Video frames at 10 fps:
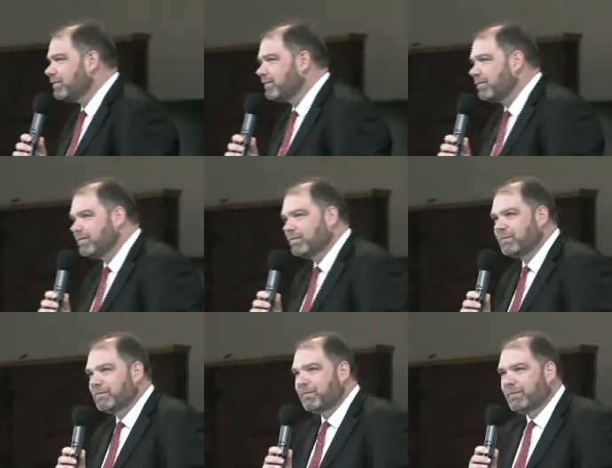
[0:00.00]

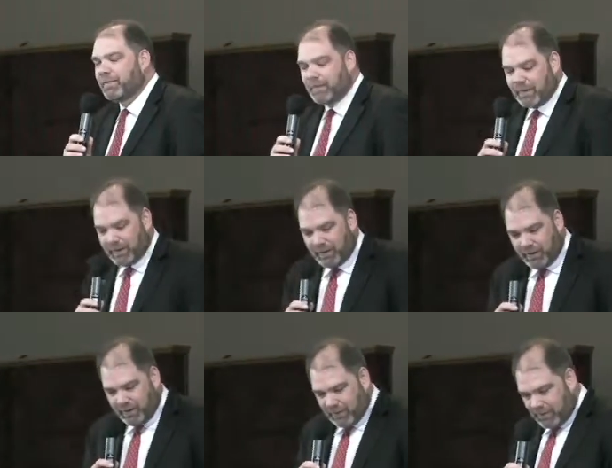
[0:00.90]

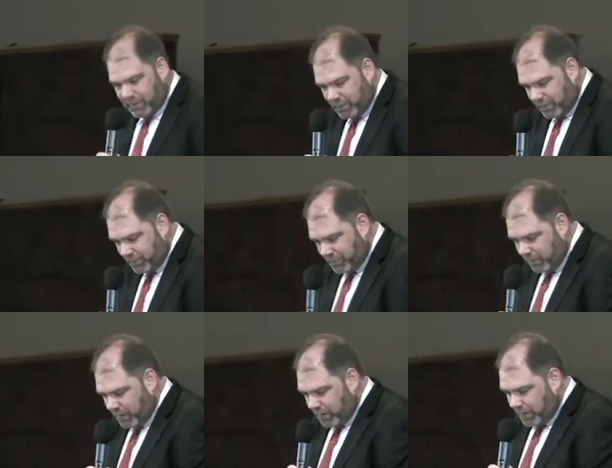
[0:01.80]

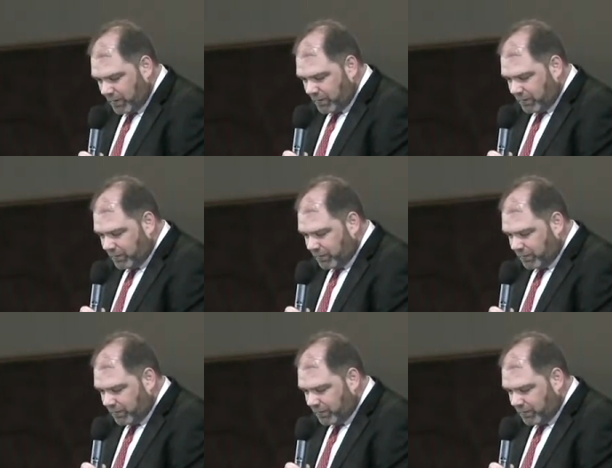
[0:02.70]
Nobody speaks.